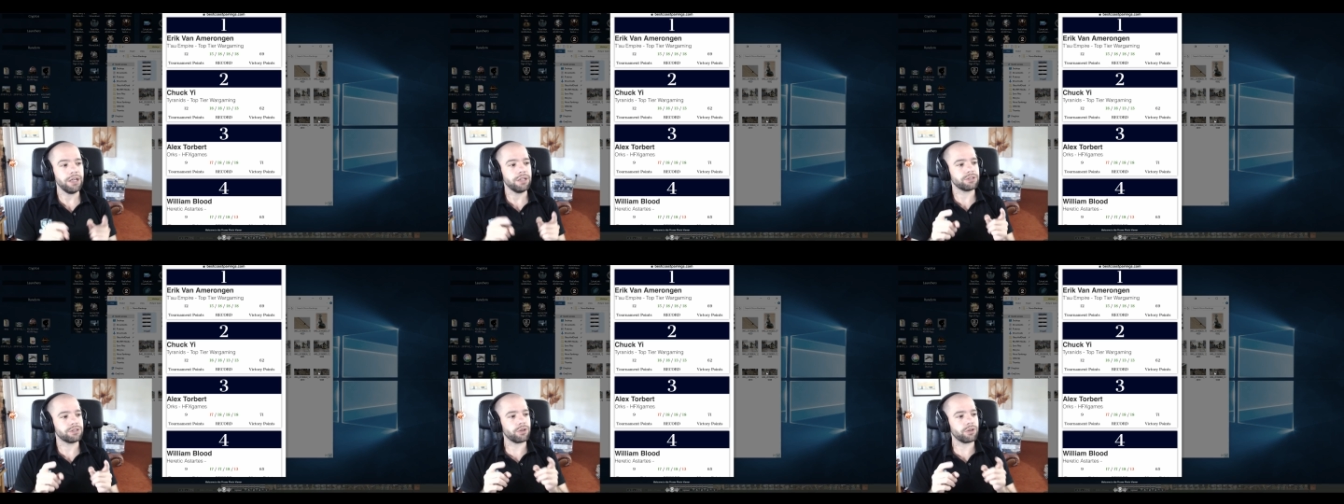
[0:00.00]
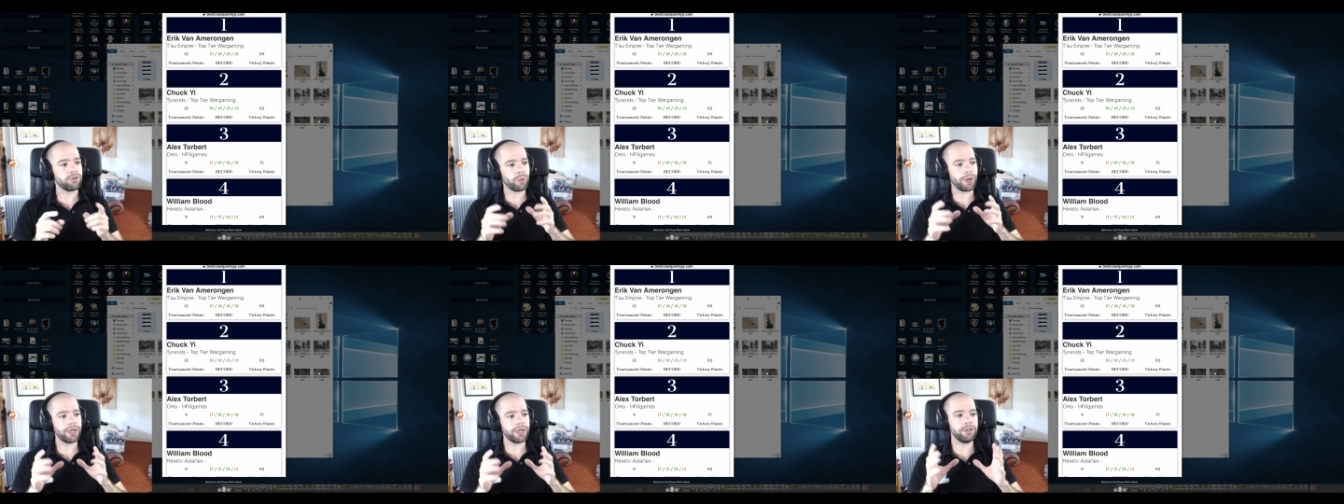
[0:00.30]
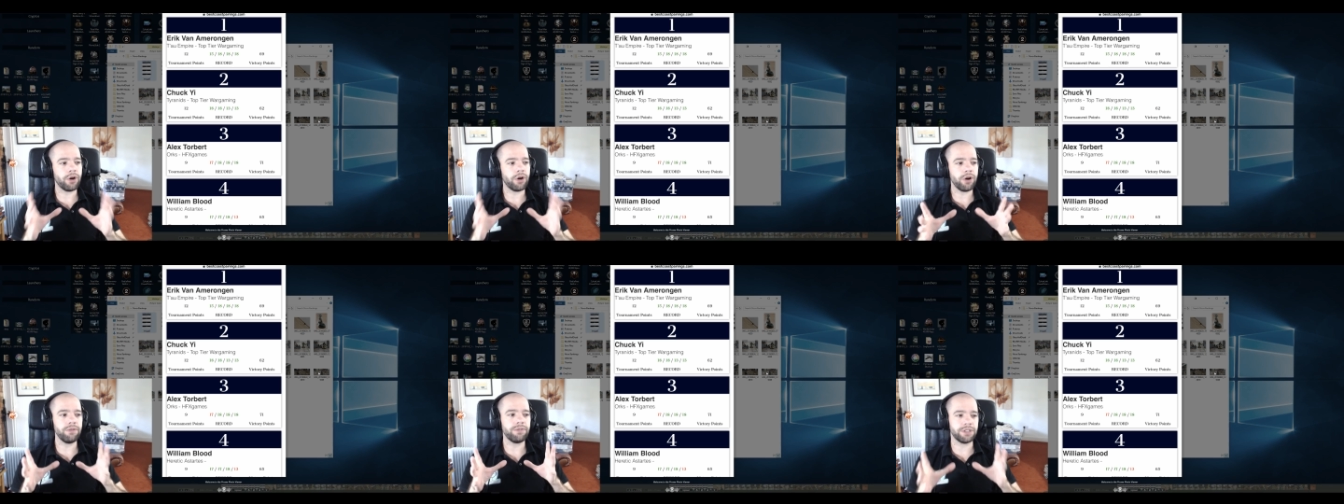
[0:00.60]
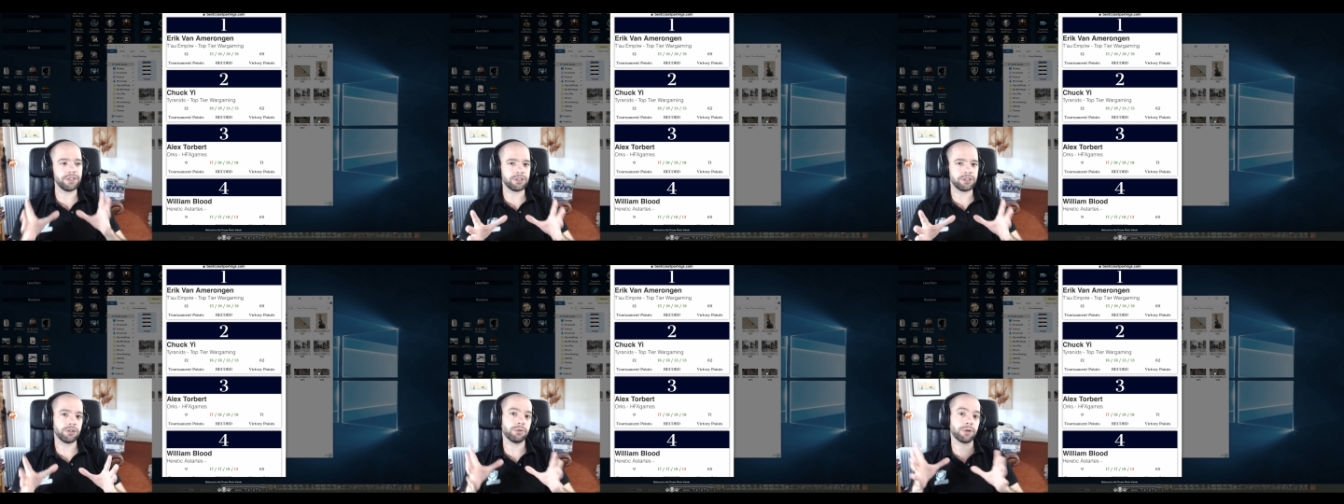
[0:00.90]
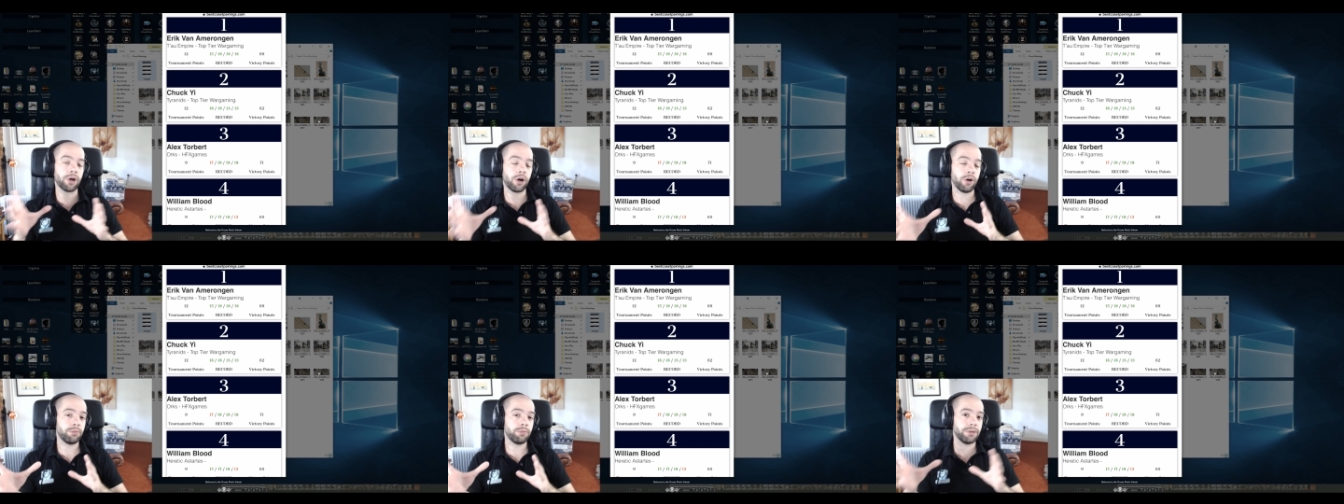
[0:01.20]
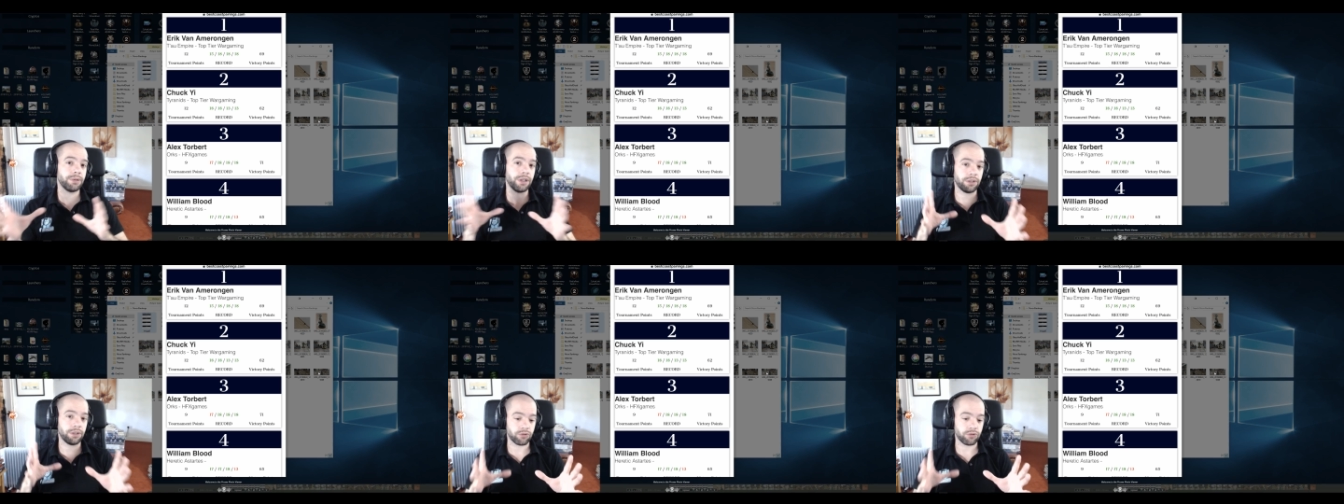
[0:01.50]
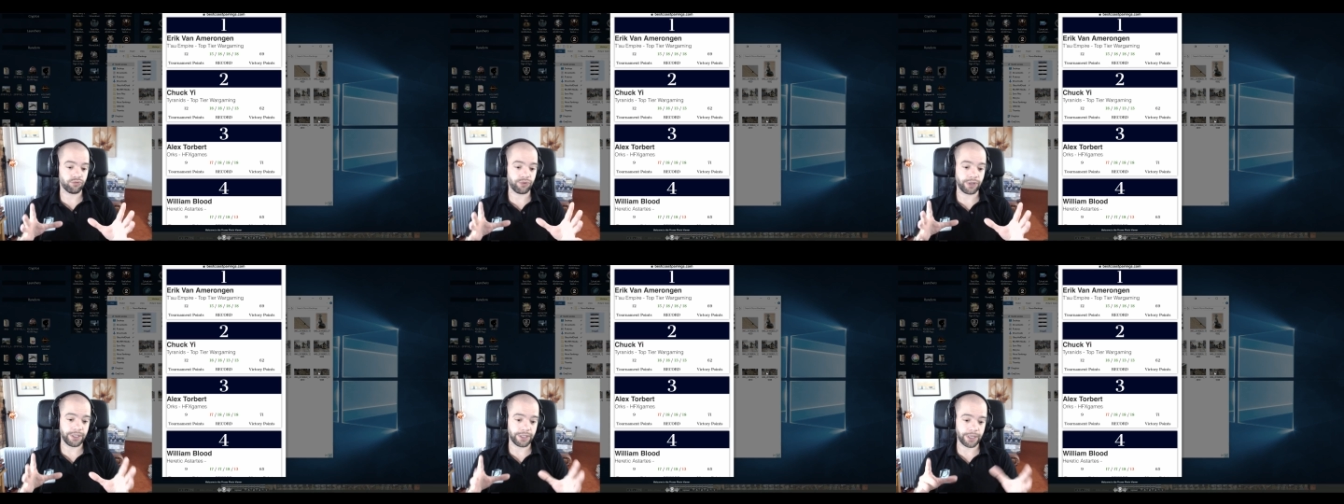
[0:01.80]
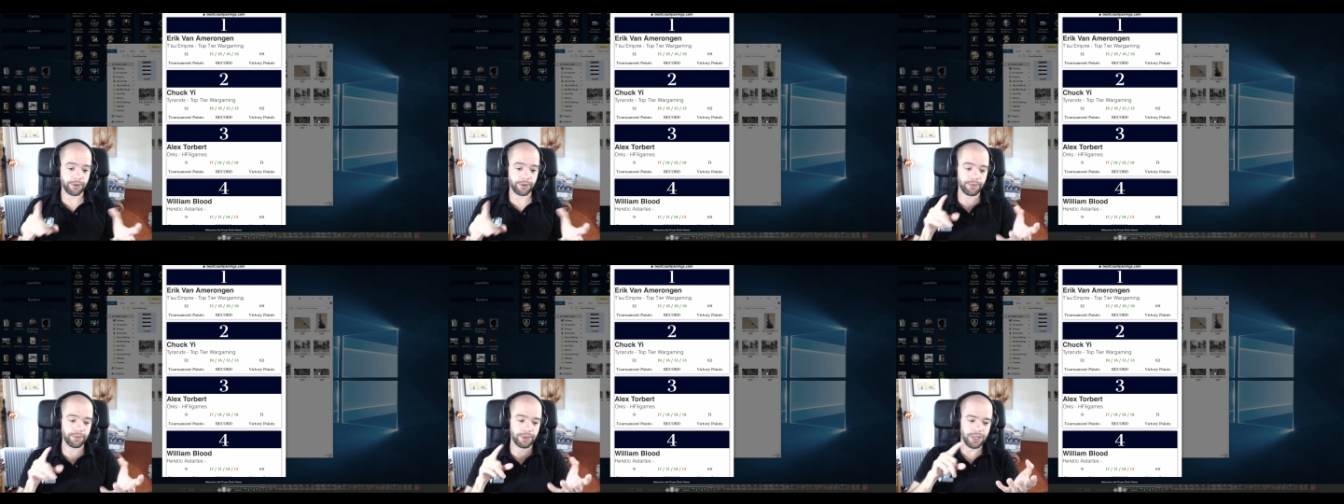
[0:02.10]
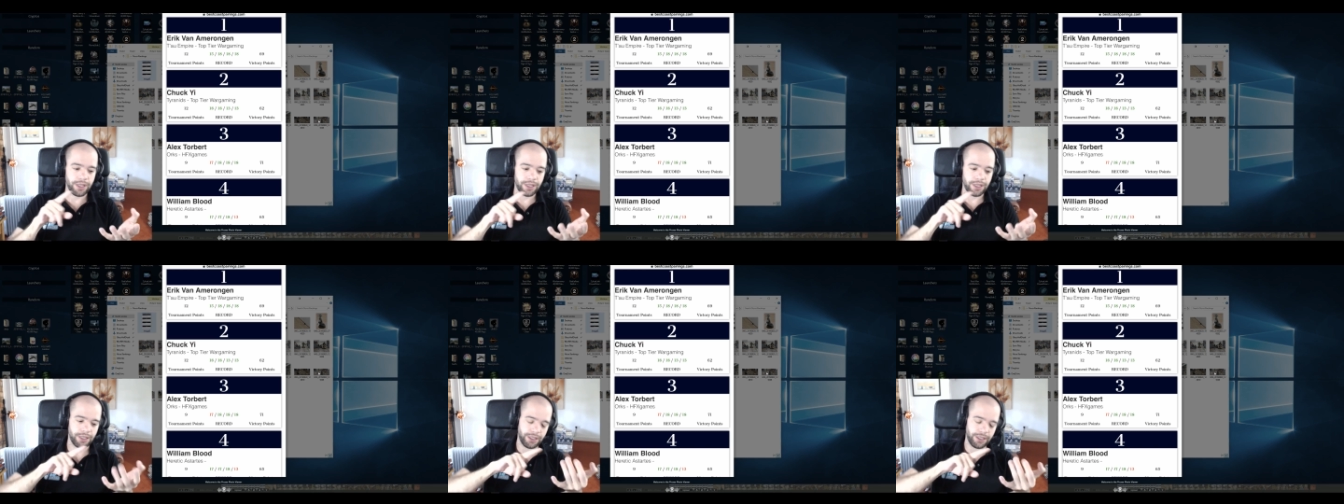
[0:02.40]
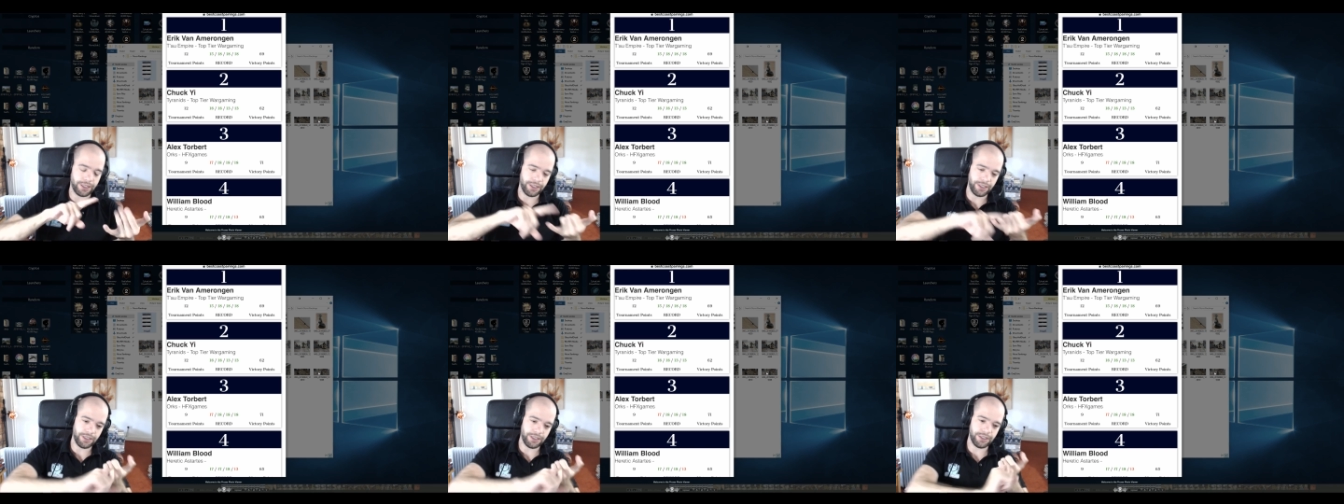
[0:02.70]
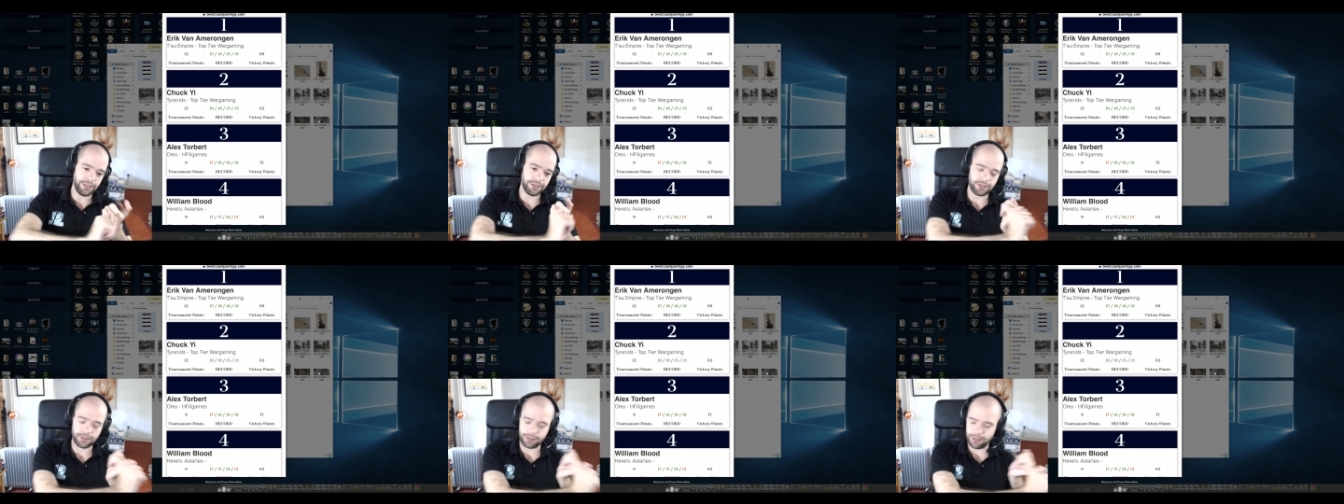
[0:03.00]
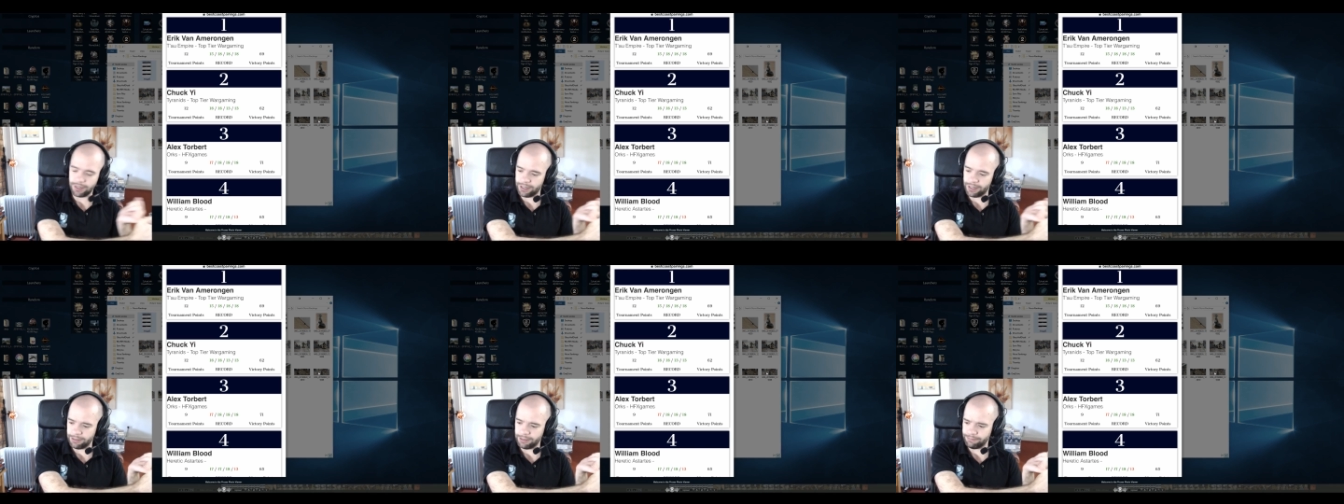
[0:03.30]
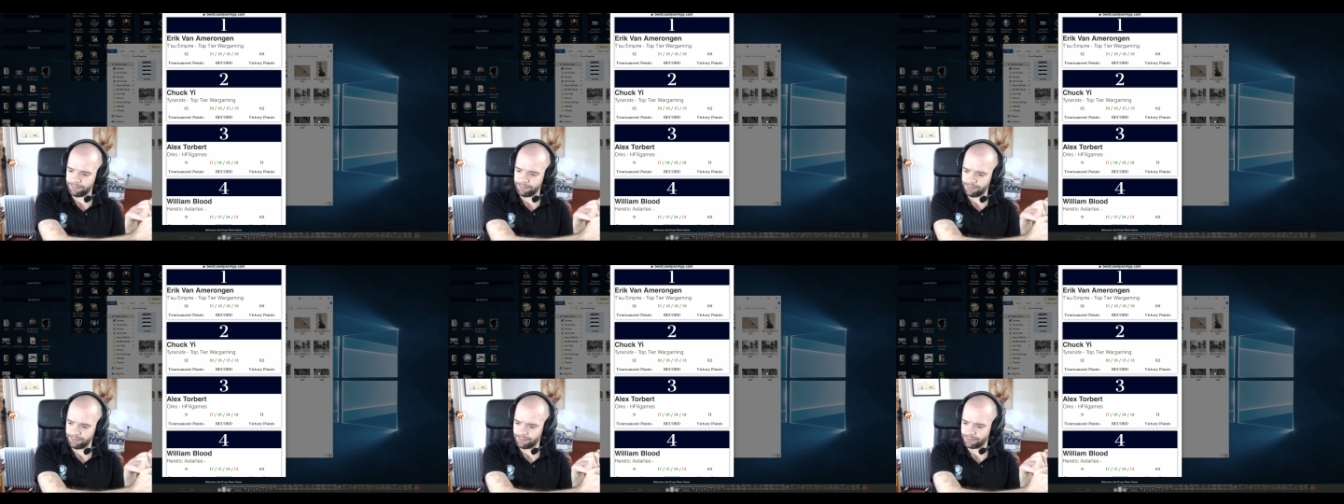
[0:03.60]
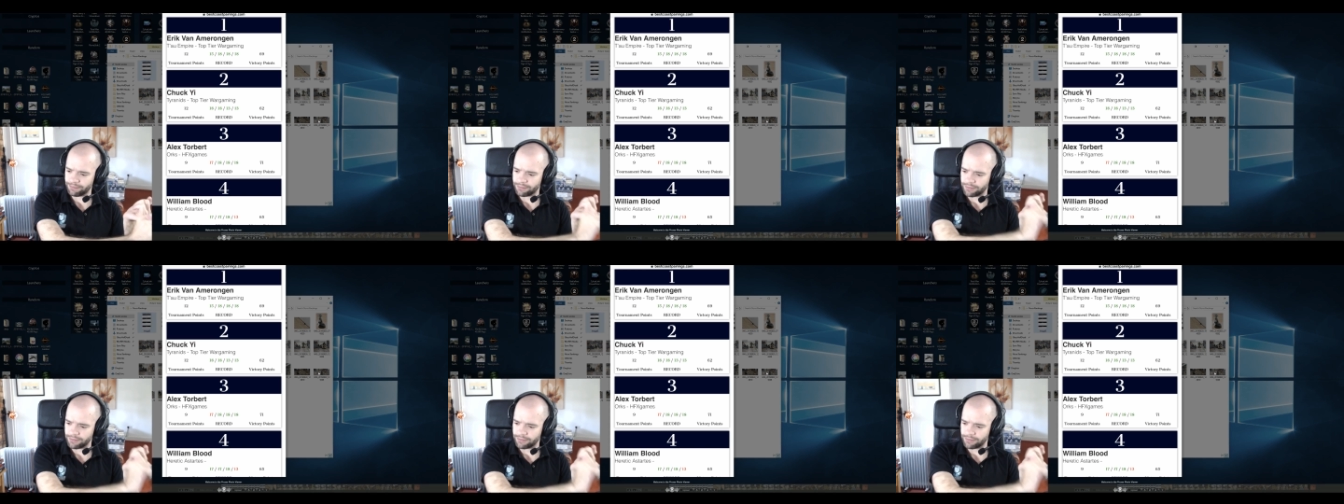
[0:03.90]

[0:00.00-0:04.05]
So the way Nova is doing Open and Arena is um,